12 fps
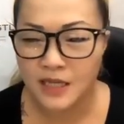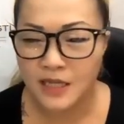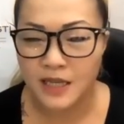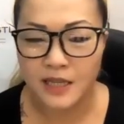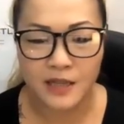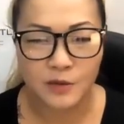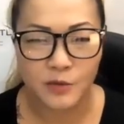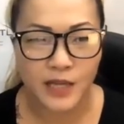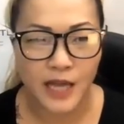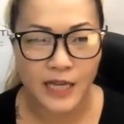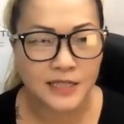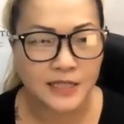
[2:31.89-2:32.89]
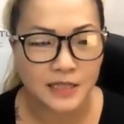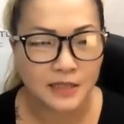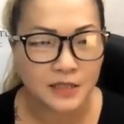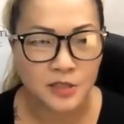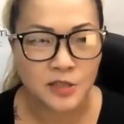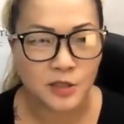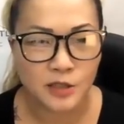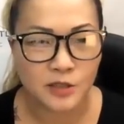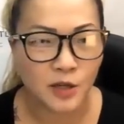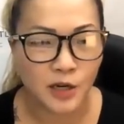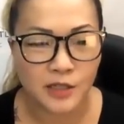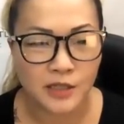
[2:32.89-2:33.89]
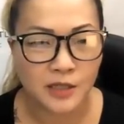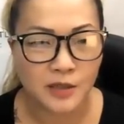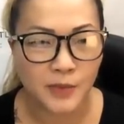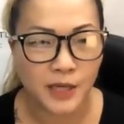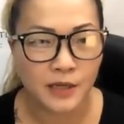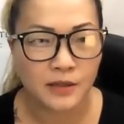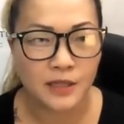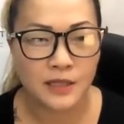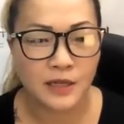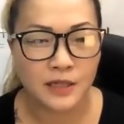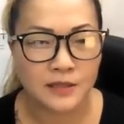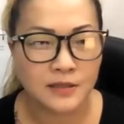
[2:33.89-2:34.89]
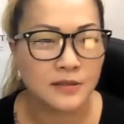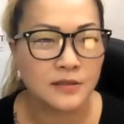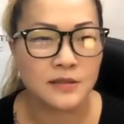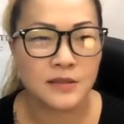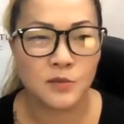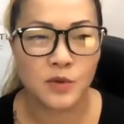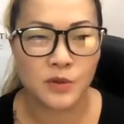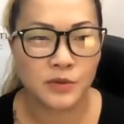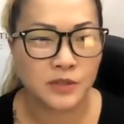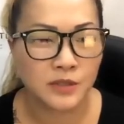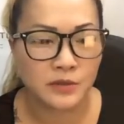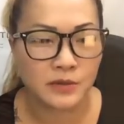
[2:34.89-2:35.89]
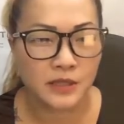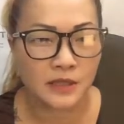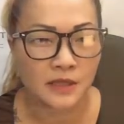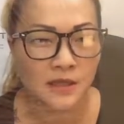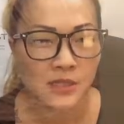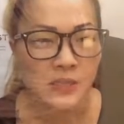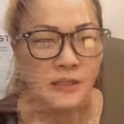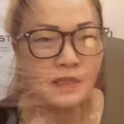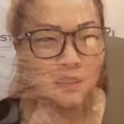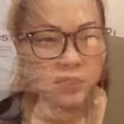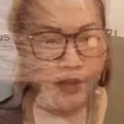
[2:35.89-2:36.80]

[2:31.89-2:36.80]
and then we accidentally just started talking about like hustles and what we're doing, you know.